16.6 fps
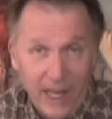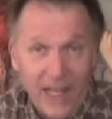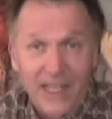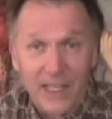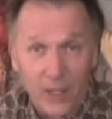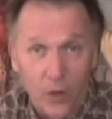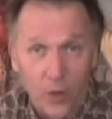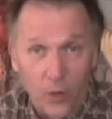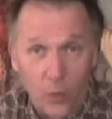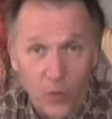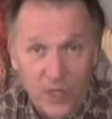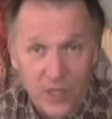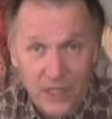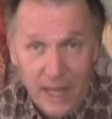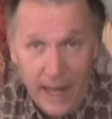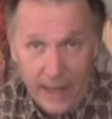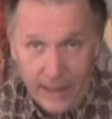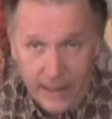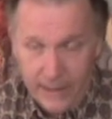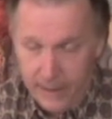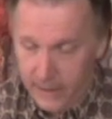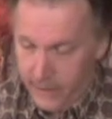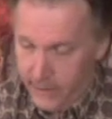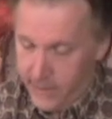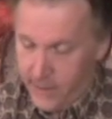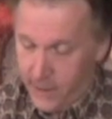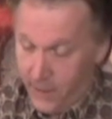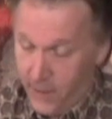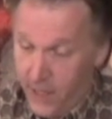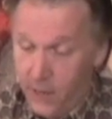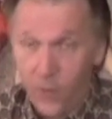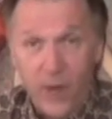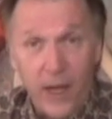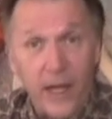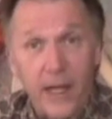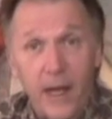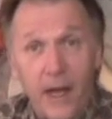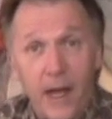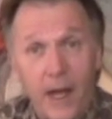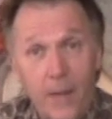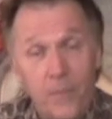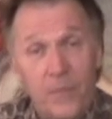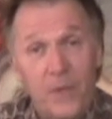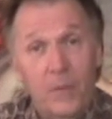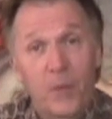I didn't go to Woodstock. So anyway, uh,